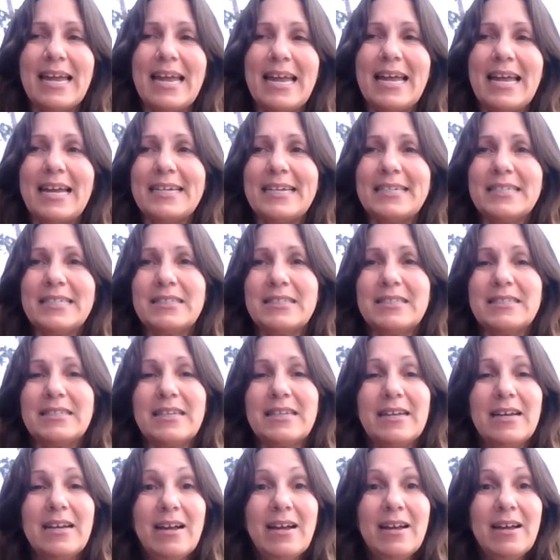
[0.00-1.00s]
and
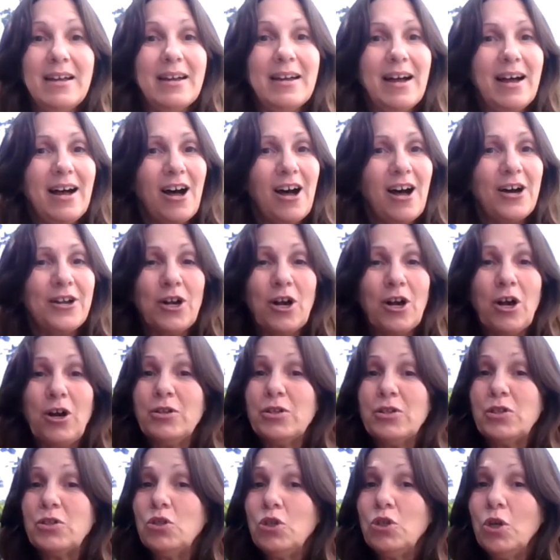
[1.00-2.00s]
on
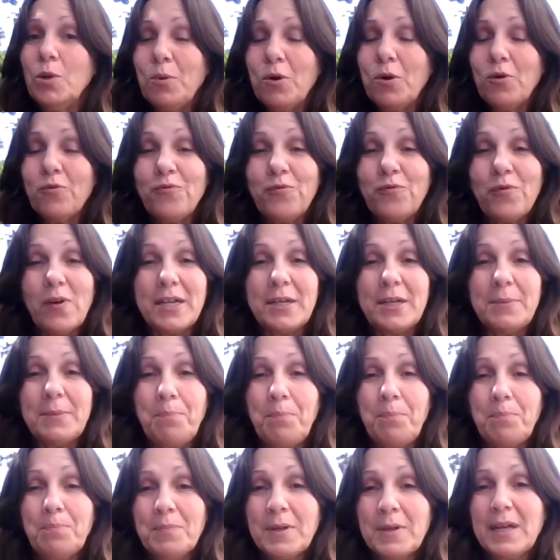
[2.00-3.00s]
our super fun